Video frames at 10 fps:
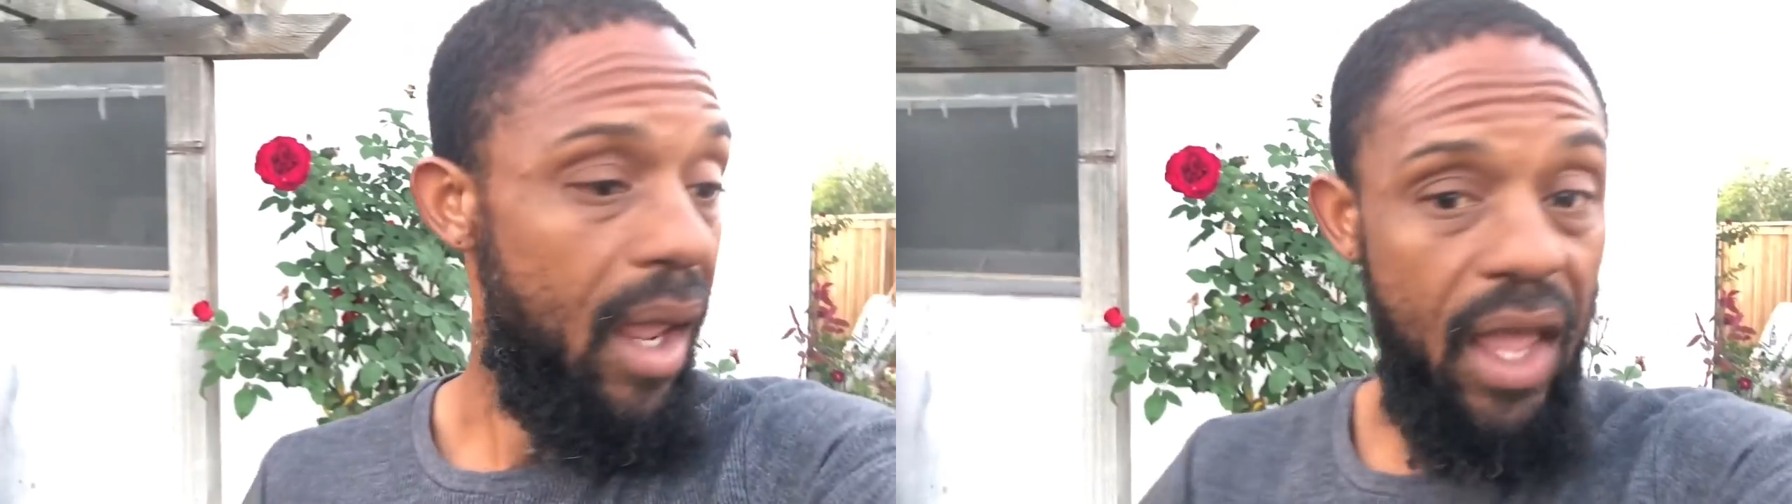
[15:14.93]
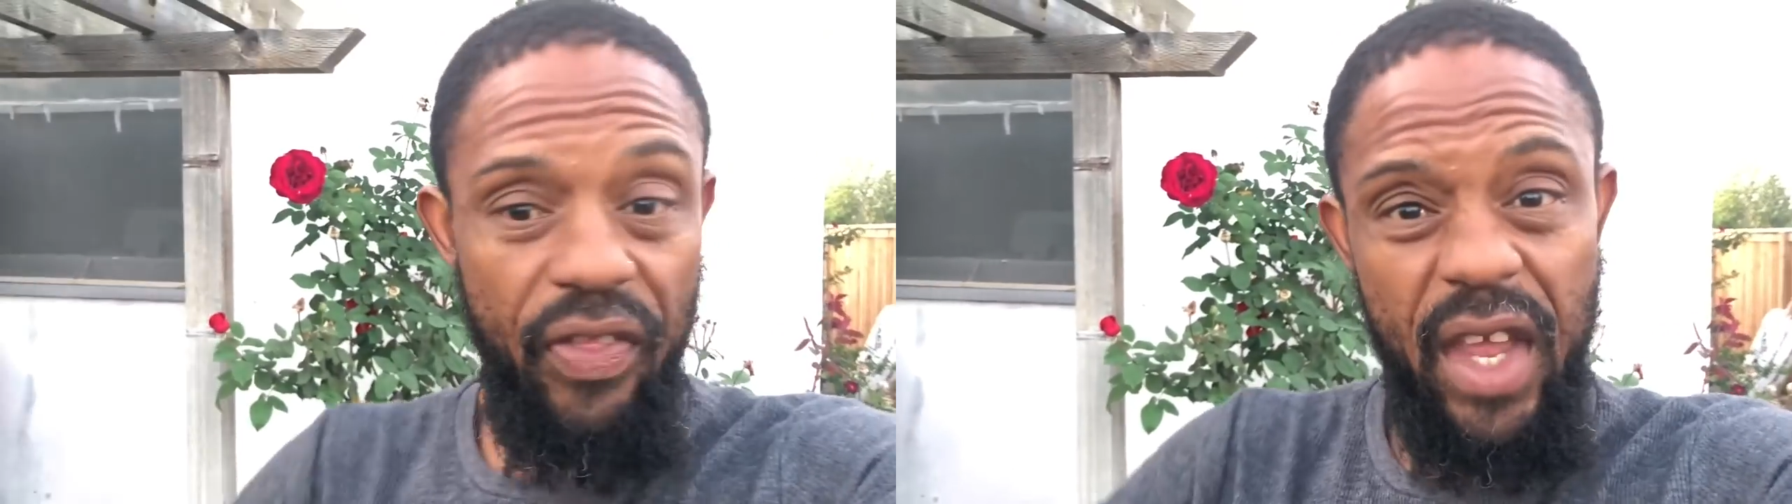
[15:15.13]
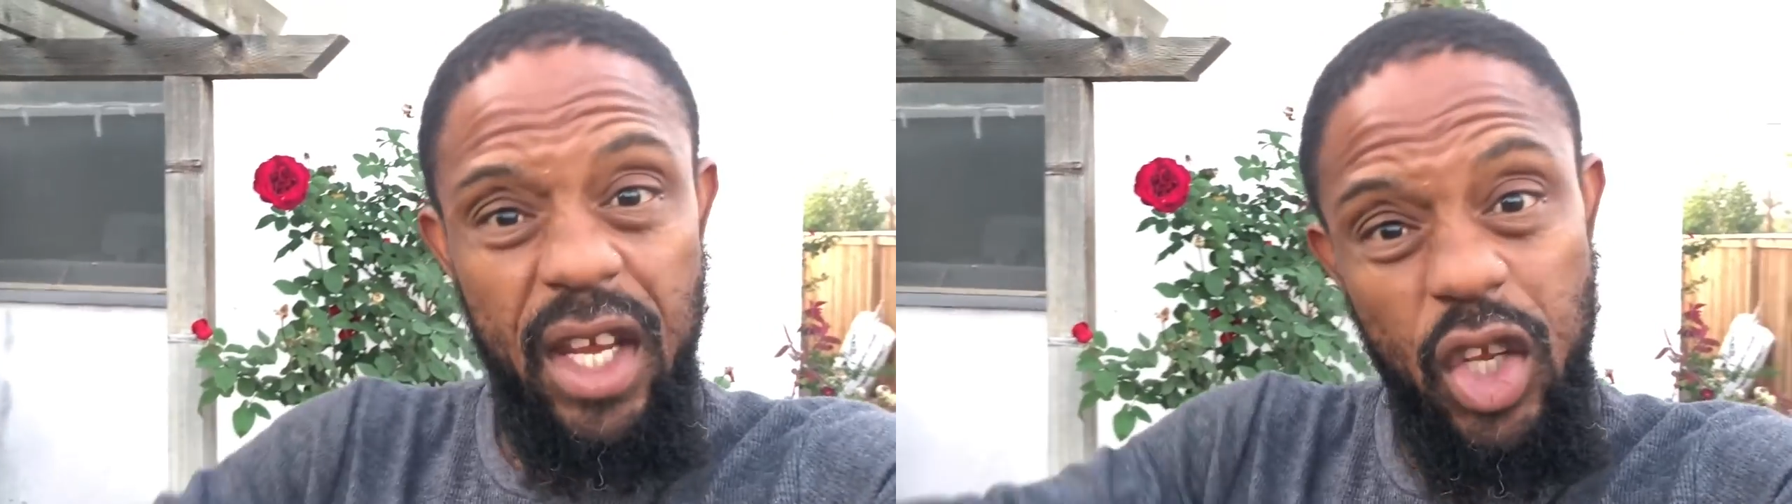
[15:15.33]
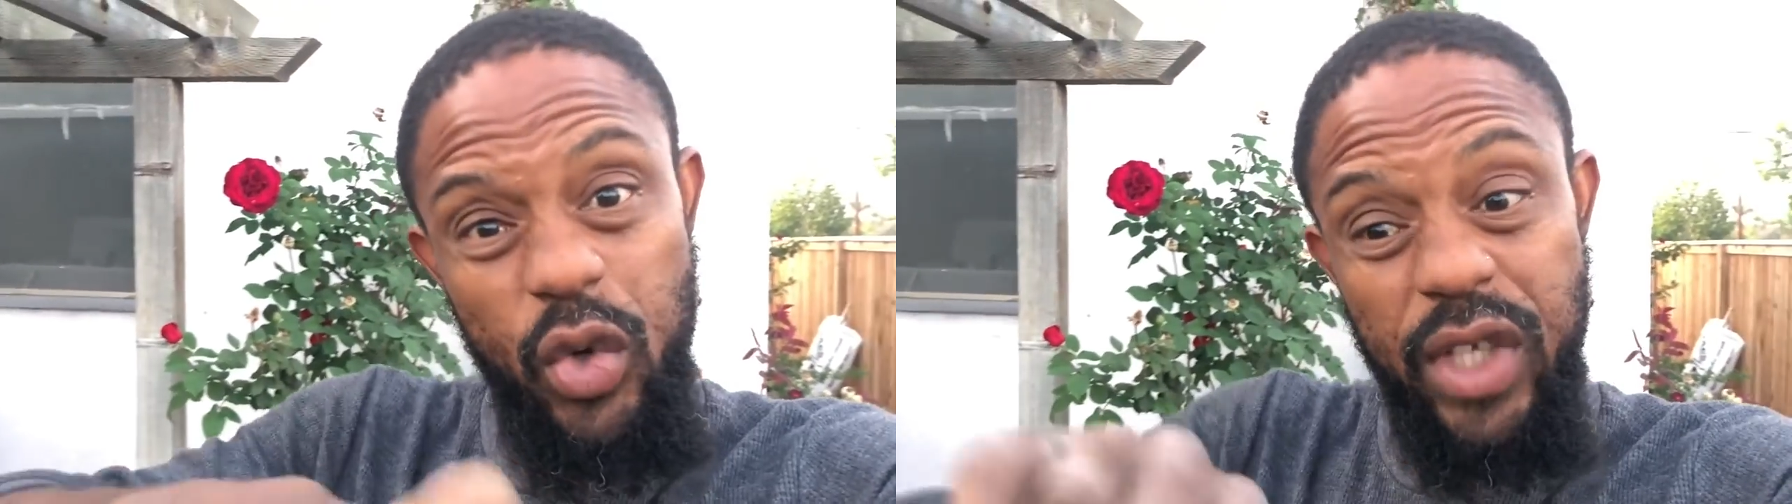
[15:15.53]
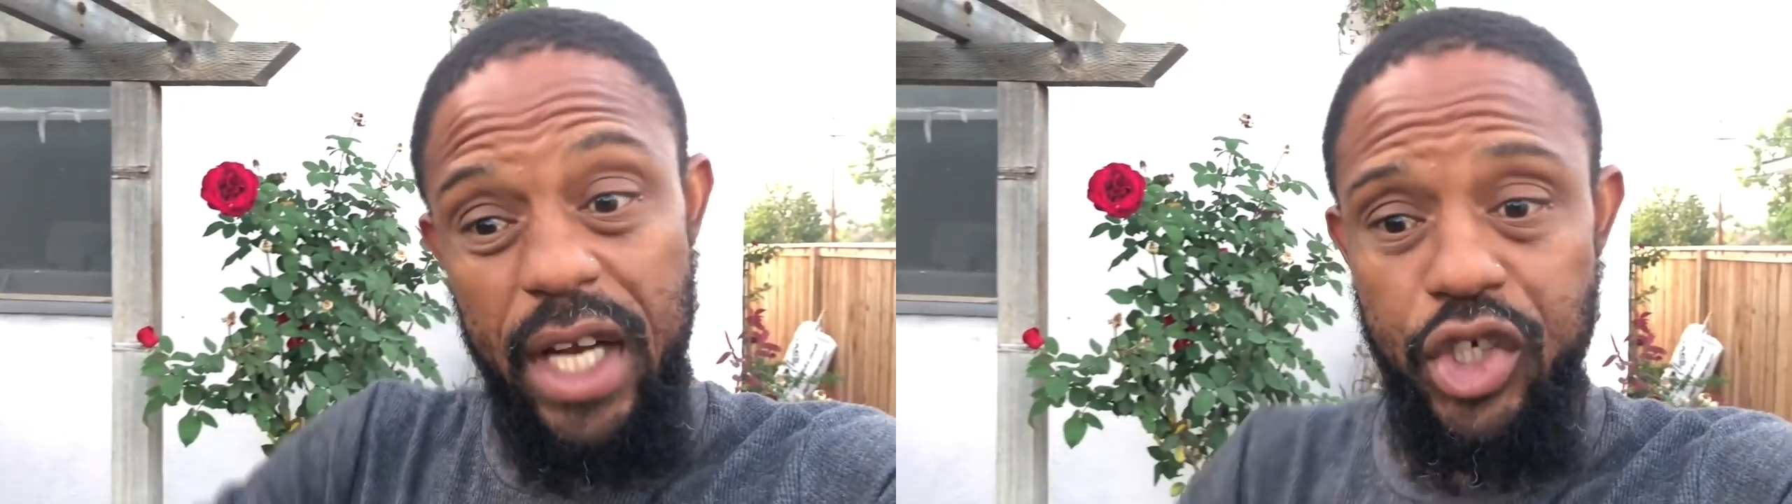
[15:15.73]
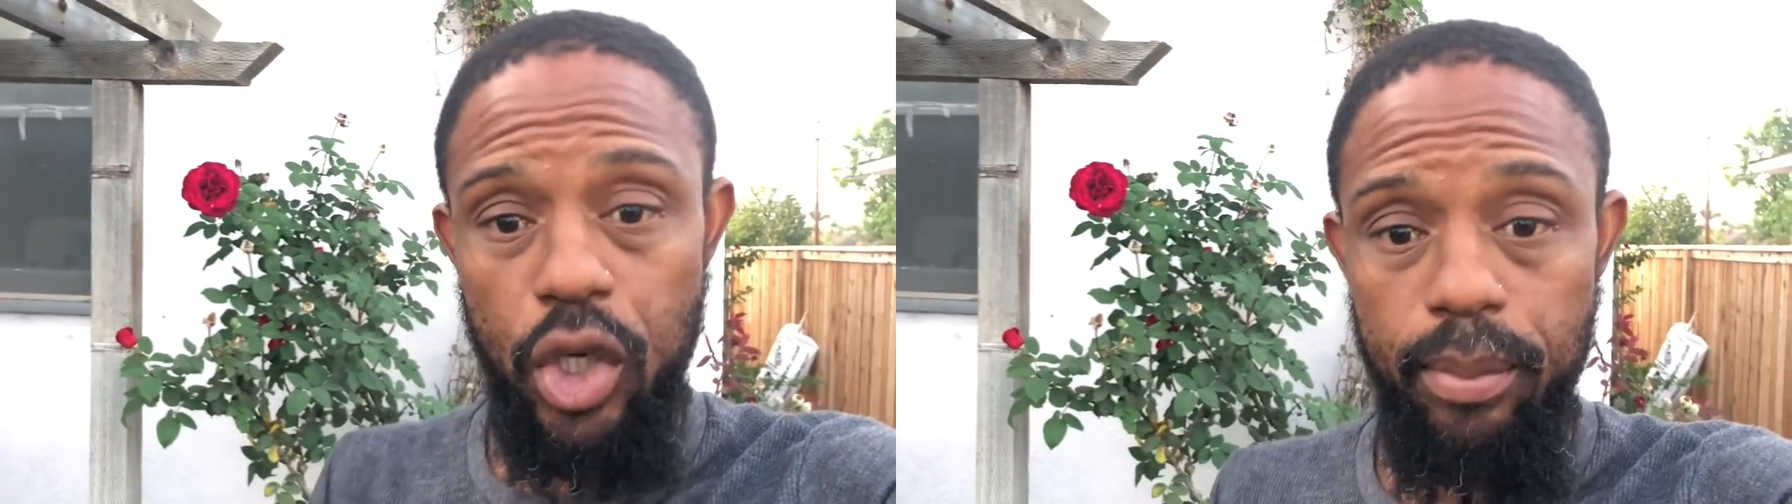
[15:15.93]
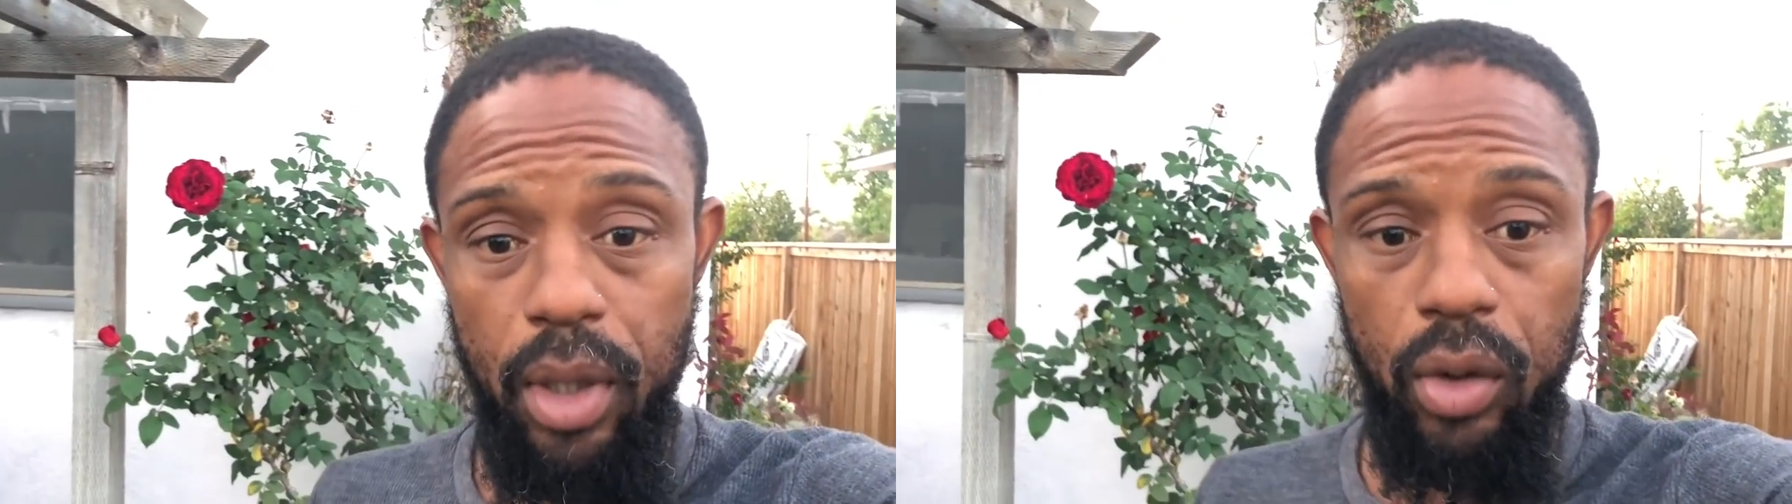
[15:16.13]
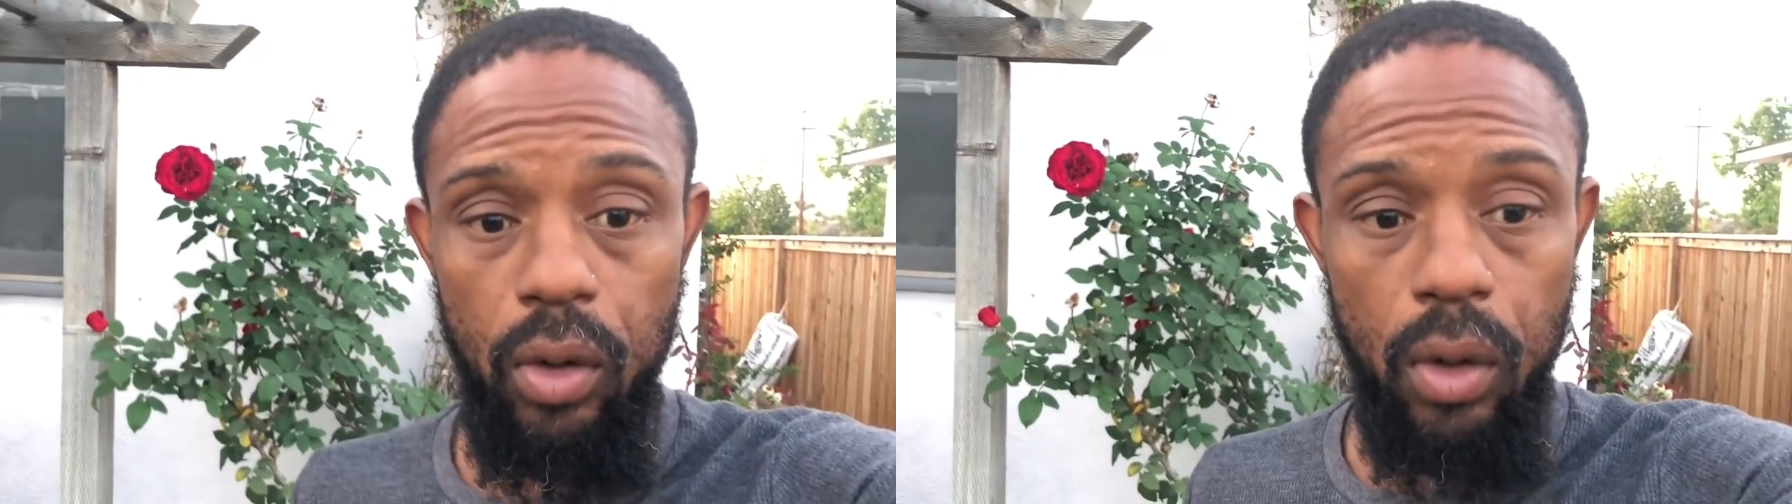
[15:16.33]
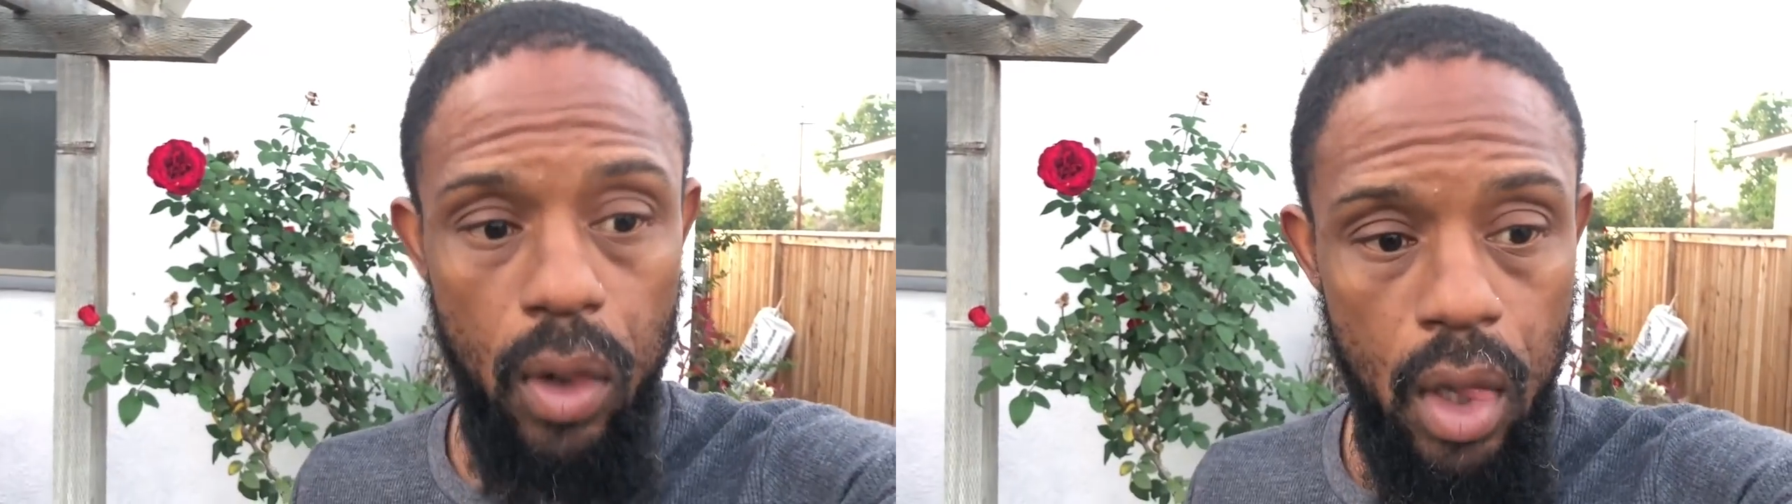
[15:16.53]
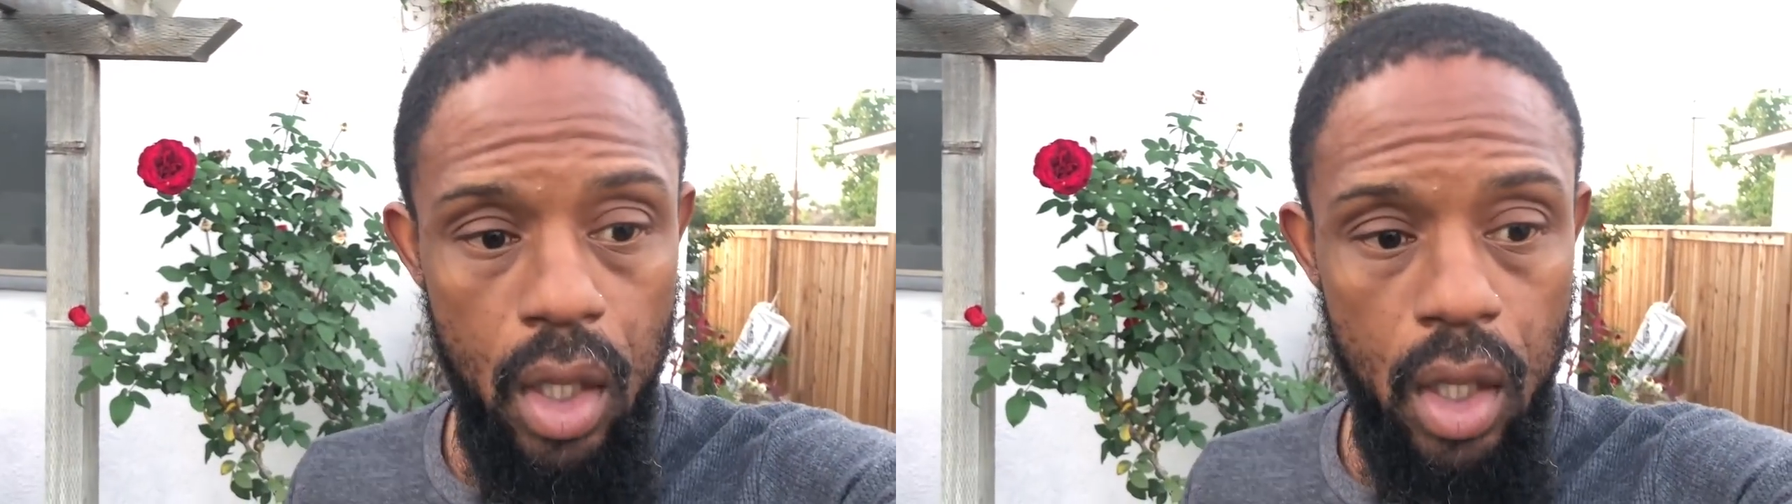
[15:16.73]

and then use that turnbuckle